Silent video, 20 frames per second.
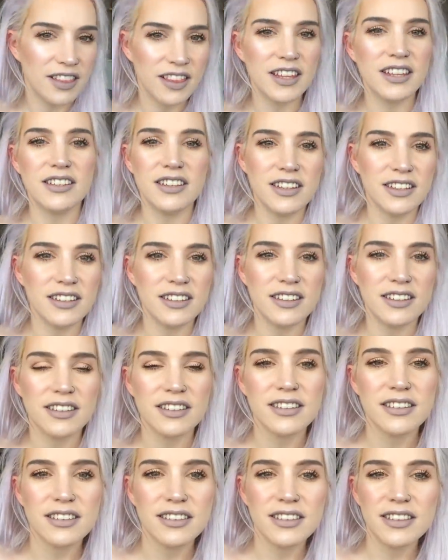this
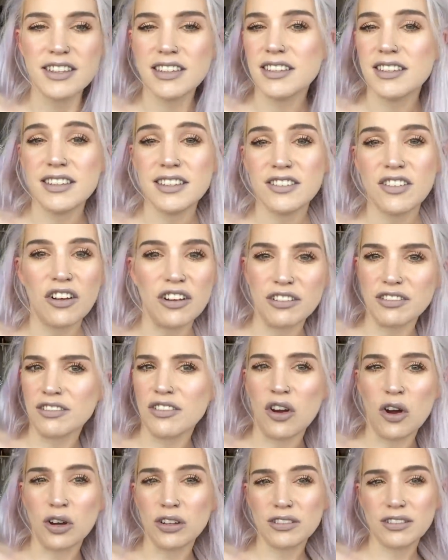is, this is not,
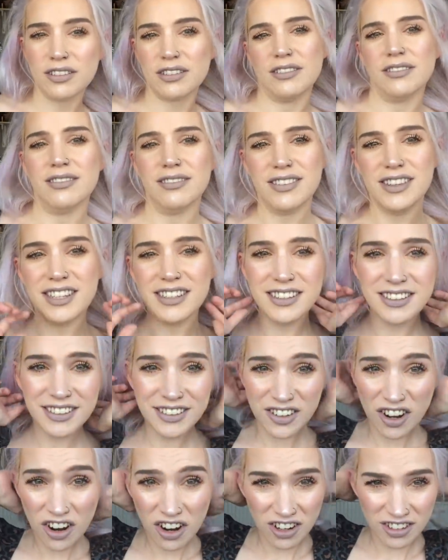not, this
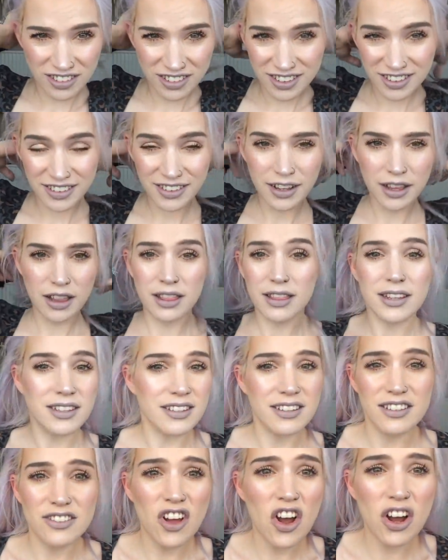is not,
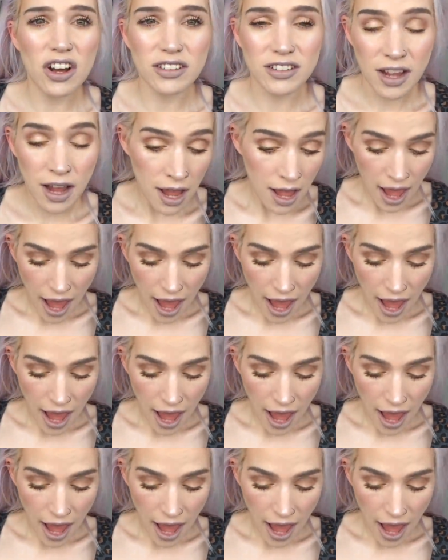this is not.